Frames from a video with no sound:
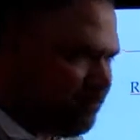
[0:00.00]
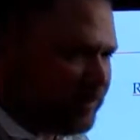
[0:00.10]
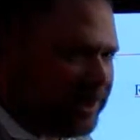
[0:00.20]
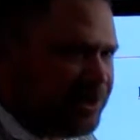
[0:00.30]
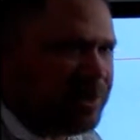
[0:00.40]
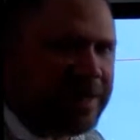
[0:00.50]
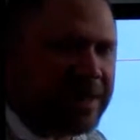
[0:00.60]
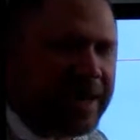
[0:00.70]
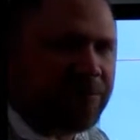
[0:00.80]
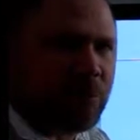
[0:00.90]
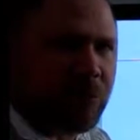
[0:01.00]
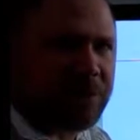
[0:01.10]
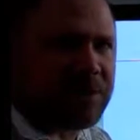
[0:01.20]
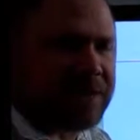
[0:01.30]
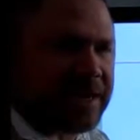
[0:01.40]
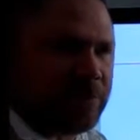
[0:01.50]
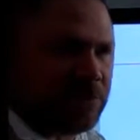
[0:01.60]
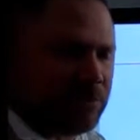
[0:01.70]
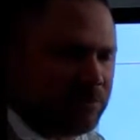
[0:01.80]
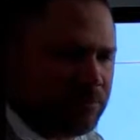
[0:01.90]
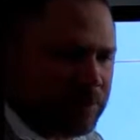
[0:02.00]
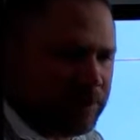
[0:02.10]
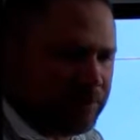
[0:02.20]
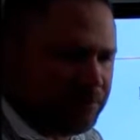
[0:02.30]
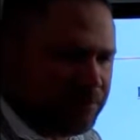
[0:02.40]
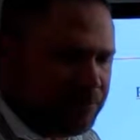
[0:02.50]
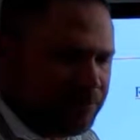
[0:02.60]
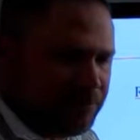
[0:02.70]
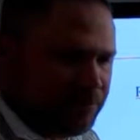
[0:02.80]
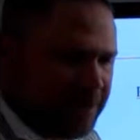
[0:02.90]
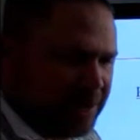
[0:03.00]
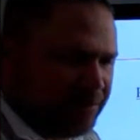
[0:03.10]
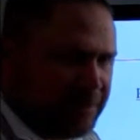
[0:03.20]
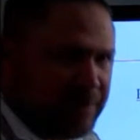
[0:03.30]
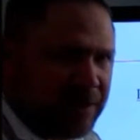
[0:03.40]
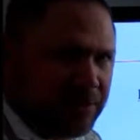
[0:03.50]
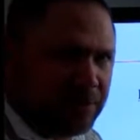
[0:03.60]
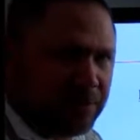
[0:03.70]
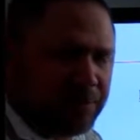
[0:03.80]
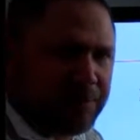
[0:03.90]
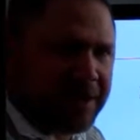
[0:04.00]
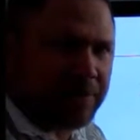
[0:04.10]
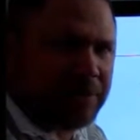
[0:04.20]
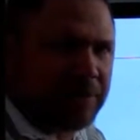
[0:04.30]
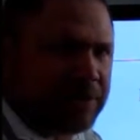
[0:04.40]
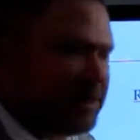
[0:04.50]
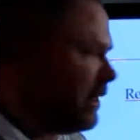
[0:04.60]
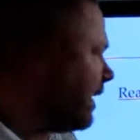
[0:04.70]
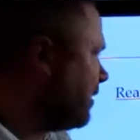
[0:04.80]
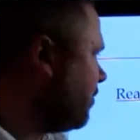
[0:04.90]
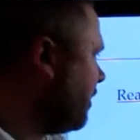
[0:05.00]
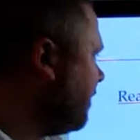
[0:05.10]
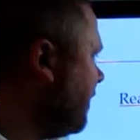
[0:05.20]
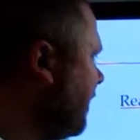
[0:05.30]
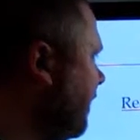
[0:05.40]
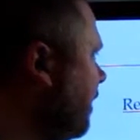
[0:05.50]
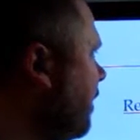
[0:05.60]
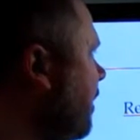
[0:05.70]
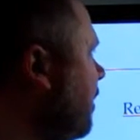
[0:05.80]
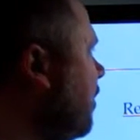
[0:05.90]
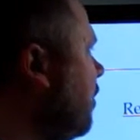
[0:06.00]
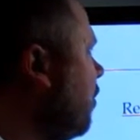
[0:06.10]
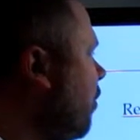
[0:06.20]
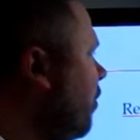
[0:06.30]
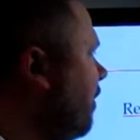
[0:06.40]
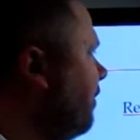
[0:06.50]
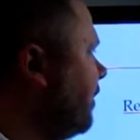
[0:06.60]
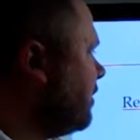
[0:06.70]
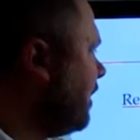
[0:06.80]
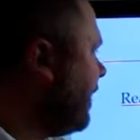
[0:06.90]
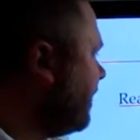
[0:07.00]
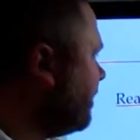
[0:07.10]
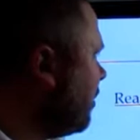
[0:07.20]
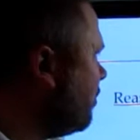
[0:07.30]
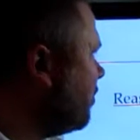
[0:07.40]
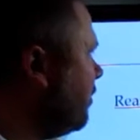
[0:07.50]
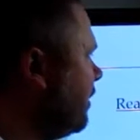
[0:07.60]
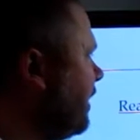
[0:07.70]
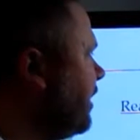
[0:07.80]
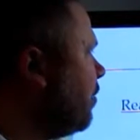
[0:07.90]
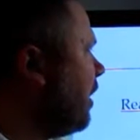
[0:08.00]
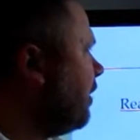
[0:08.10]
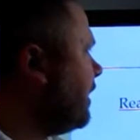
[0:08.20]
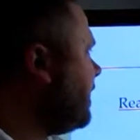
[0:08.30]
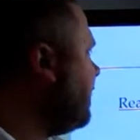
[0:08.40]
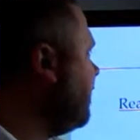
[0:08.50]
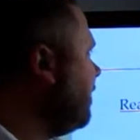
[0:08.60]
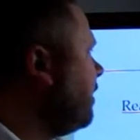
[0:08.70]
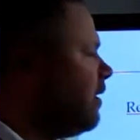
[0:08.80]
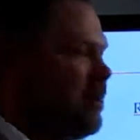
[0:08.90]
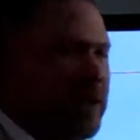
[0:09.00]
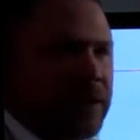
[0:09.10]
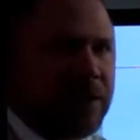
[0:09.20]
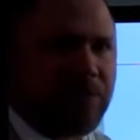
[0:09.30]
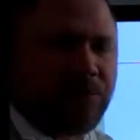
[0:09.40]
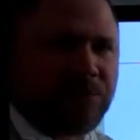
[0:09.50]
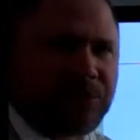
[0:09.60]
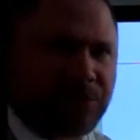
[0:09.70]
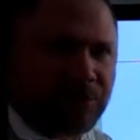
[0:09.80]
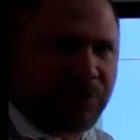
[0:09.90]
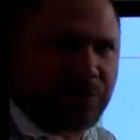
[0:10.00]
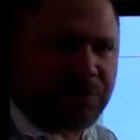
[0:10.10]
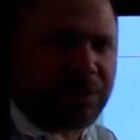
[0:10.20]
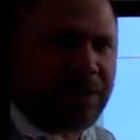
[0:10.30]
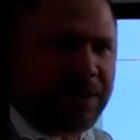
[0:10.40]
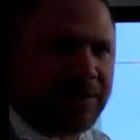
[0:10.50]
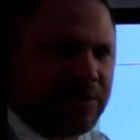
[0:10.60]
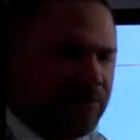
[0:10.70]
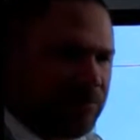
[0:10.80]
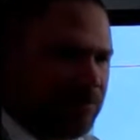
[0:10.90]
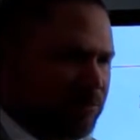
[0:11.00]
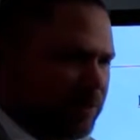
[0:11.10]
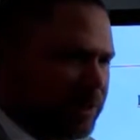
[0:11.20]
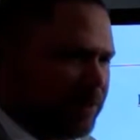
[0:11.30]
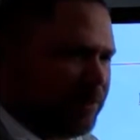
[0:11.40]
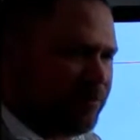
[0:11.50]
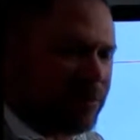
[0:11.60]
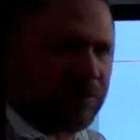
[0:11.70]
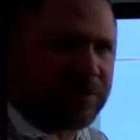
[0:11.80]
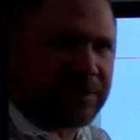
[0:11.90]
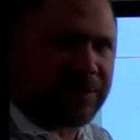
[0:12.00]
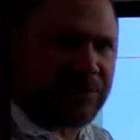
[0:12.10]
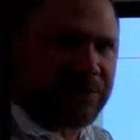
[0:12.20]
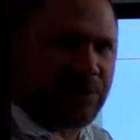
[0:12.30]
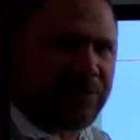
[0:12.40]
and you need to have more stable male-female compatibility and that sort of thing, or if there's a lot of social inequality, certain groups can't get involved sexually with